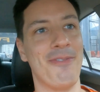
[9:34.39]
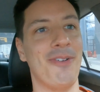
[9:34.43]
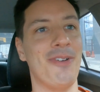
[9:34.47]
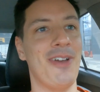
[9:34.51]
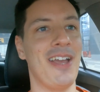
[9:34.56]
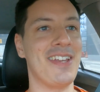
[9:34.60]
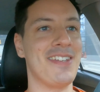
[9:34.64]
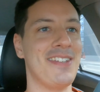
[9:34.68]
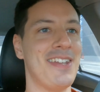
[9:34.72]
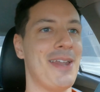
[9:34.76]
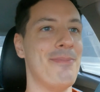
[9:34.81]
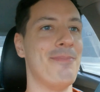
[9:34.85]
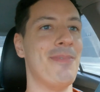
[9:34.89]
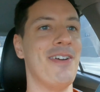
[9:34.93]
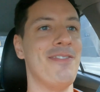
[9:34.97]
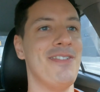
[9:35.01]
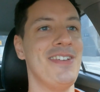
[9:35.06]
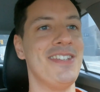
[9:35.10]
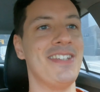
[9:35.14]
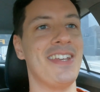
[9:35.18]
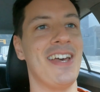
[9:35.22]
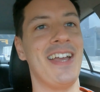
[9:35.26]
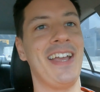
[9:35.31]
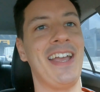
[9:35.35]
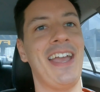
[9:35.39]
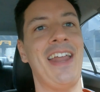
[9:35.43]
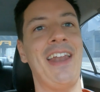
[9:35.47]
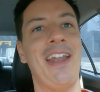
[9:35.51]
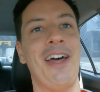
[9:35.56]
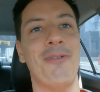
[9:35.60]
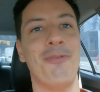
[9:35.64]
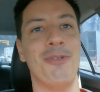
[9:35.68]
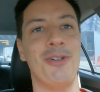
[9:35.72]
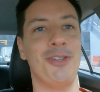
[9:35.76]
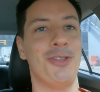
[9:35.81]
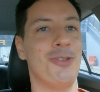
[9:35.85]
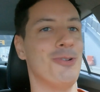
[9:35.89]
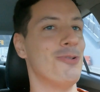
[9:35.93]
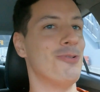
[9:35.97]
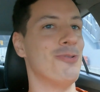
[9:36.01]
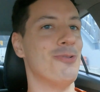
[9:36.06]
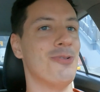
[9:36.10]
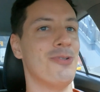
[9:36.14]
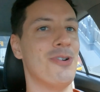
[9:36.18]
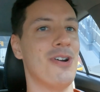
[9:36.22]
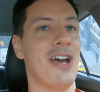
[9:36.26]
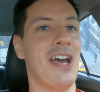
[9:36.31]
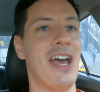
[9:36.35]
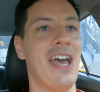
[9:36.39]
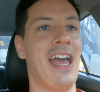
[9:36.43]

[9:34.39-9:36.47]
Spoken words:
to extend my visa again, I will do